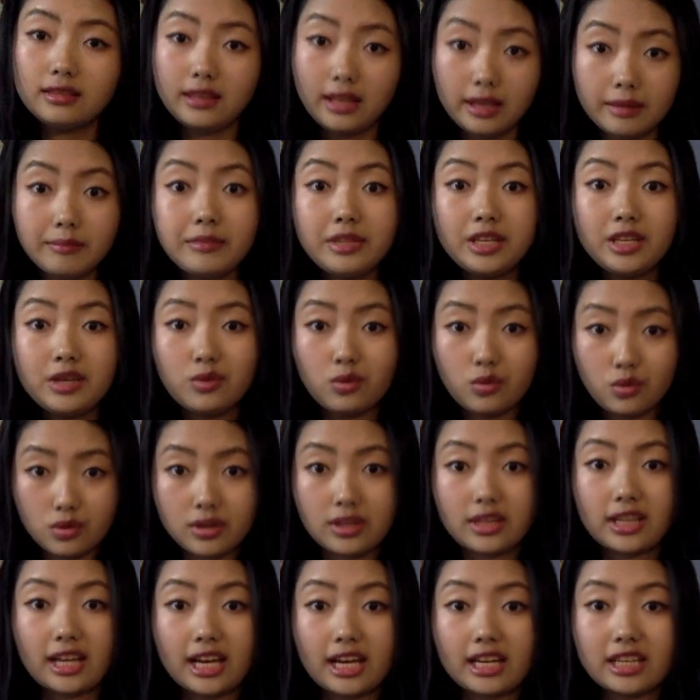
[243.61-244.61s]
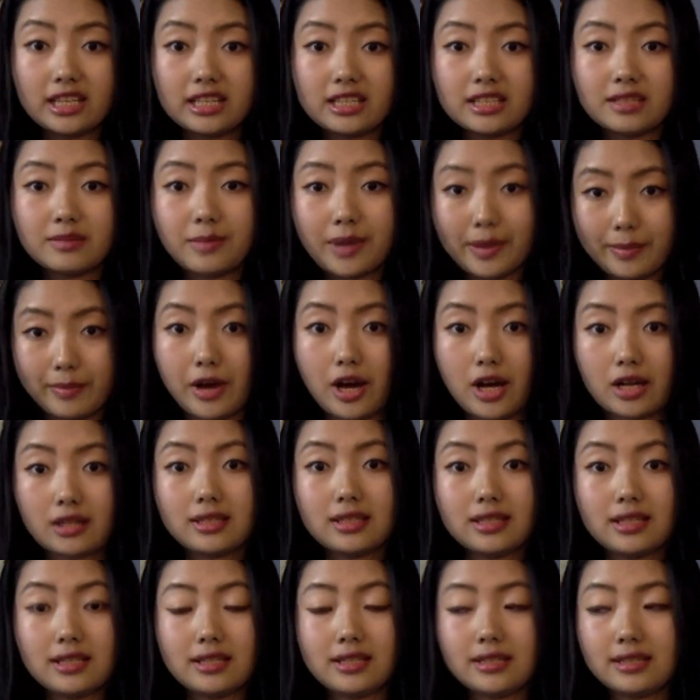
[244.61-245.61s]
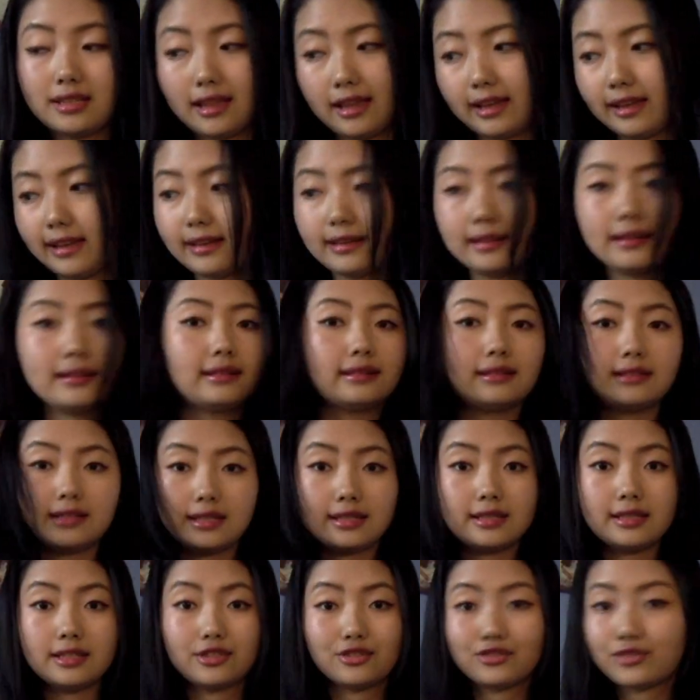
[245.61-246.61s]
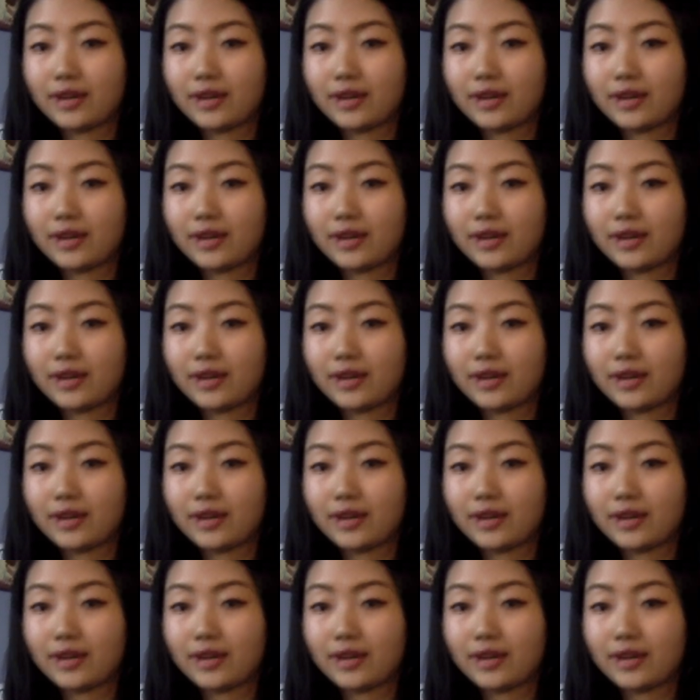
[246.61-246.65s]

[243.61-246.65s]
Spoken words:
Let me organize my boxes. Like, this is